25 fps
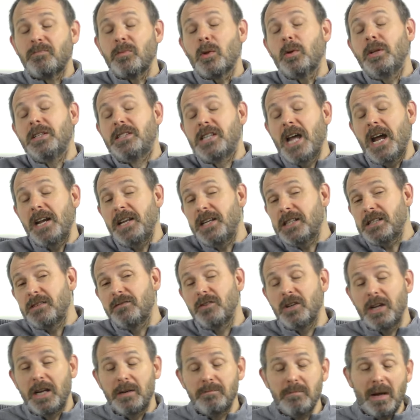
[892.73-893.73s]
In tennis, if
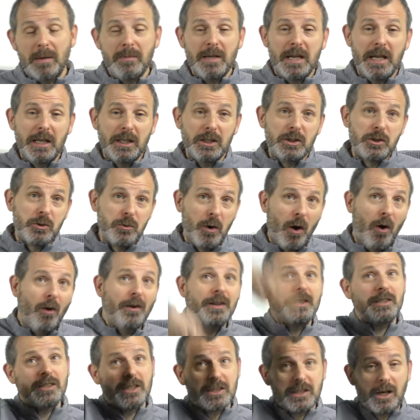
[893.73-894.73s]
you maybe hit it too
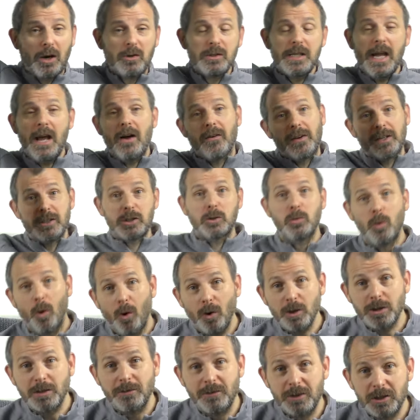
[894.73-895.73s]
hard, it just goes out. In
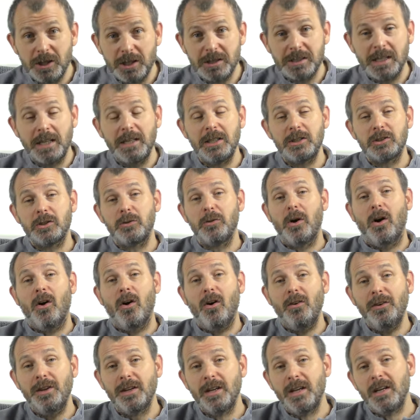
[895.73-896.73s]
squash, if you just hit it too
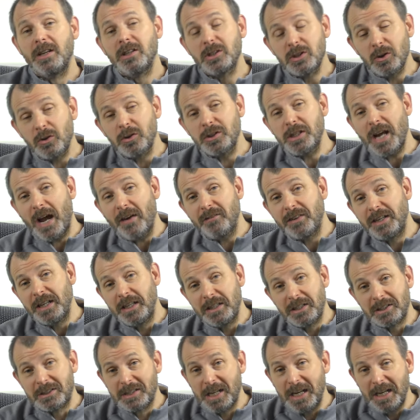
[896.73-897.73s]
hard, as long as you haven't
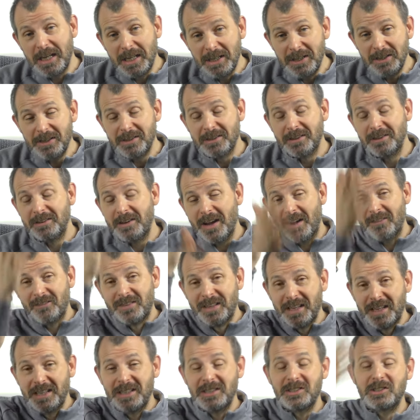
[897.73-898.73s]
hit the tin, you
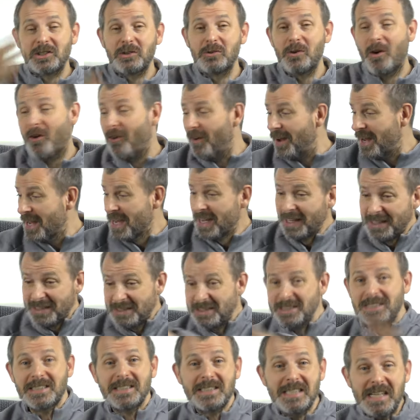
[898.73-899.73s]
haven't hit it too high,
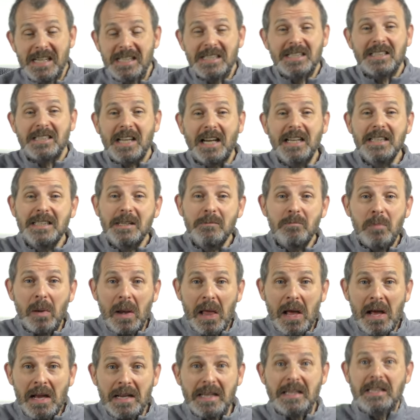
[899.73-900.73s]
it stays in
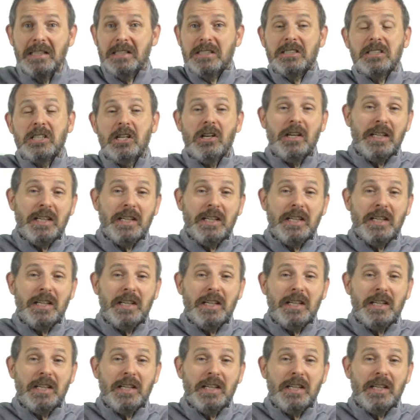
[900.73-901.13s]
play. It's